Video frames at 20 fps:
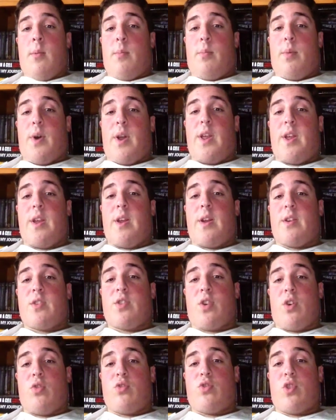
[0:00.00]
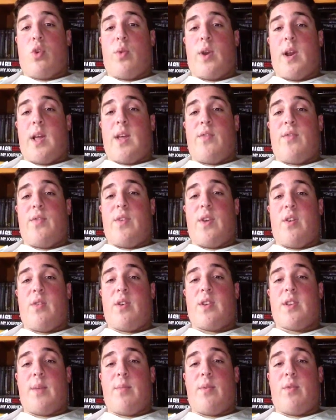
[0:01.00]
But here's also what I feel,
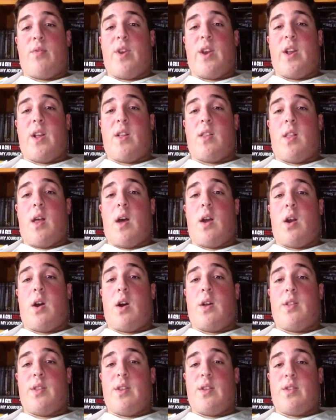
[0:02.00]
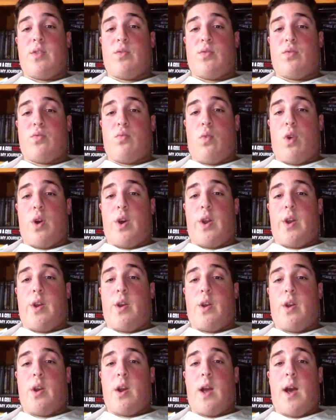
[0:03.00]
because I've been reading a lot on this
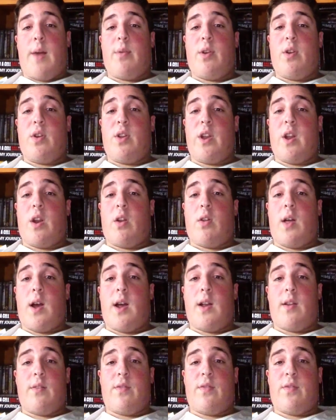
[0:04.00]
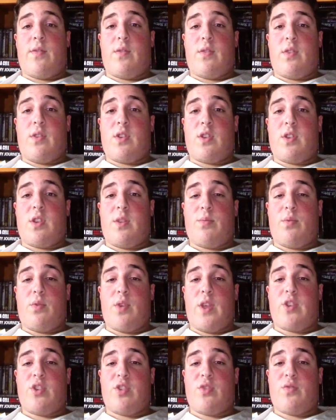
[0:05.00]
one. I've been reading a lot of
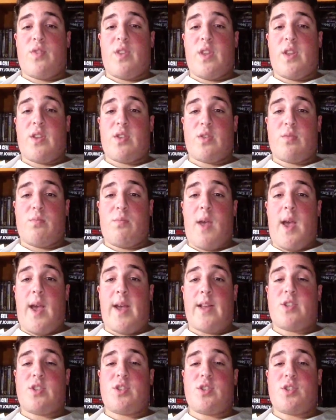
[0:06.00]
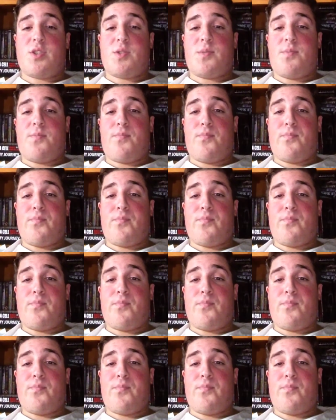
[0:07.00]
stipulations for this match.